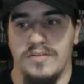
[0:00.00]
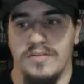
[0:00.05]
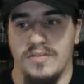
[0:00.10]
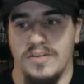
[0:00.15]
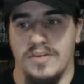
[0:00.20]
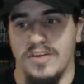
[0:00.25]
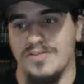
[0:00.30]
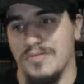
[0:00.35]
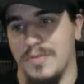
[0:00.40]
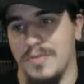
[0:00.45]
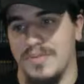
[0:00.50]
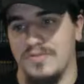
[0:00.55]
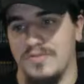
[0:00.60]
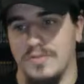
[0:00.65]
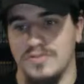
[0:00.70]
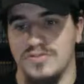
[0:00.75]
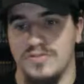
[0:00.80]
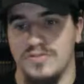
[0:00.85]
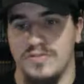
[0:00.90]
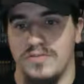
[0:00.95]
custom
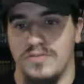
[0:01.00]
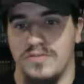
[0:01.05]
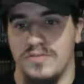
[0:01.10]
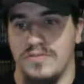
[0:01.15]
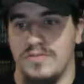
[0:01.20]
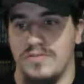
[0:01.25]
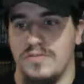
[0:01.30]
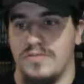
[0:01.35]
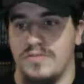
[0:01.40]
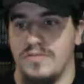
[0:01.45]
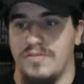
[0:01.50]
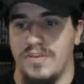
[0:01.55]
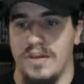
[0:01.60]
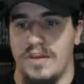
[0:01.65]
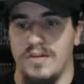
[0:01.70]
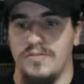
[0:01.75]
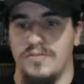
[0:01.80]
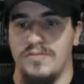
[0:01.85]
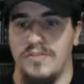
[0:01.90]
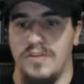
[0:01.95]
explosion
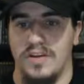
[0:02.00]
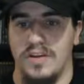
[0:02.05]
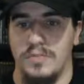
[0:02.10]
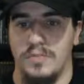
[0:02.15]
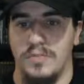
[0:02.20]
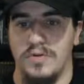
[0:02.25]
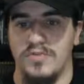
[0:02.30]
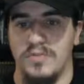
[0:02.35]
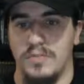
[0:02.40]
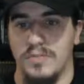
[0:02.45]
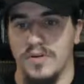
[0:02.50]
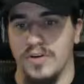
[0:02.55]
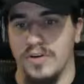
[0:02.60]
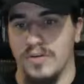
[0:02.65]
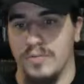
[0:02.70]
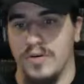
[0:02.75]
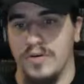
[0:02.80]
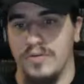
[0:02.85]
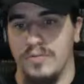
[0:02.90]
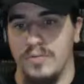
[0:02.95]
sounds in a multiplayer
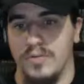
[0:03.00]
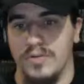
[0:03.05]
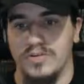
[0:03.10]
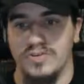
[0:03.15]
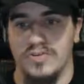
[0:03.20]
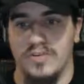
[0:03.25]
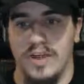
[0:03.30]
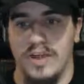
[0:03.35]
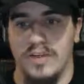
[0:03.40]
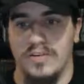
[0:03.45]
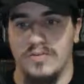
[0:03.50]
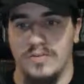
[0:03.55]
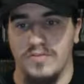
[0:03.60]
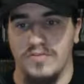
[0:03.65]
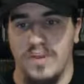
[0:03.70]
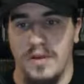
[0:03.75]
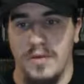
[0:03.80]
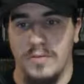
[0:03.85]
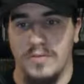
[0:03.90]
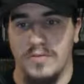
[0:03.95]
mode which allows for
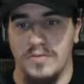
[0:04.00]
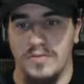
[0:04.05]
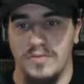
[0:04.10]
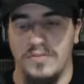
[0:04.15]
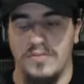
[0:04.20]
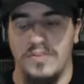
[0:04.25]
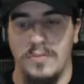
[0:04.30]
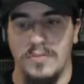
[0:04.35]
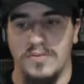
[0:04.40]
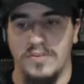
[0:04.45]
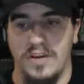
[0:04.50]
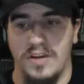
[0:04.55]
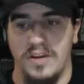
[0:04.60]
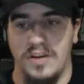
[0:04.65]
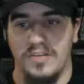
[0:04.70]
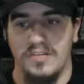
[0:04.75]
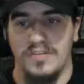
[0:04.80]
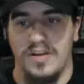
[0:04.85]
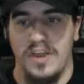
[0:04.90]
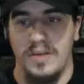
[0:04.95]

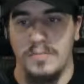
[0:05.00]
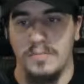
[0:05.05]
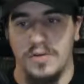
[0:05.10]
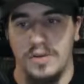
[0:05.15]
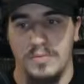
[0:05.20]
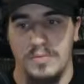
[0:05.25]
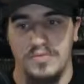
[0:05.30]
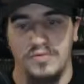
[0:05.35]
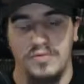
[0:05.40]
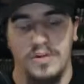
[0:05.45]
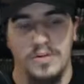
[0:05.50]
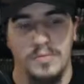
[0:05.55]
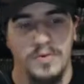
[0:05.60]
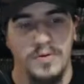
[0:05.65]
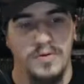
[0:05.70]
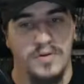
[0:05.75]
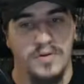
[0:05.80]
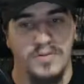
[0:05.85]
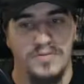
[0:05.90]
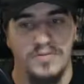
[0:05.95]
simultaneous gameplay between
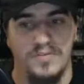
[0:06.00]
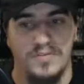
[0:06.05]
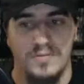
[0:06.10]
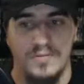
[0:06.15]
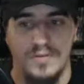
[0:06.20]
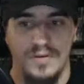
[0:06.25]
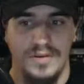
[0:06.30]
opponents.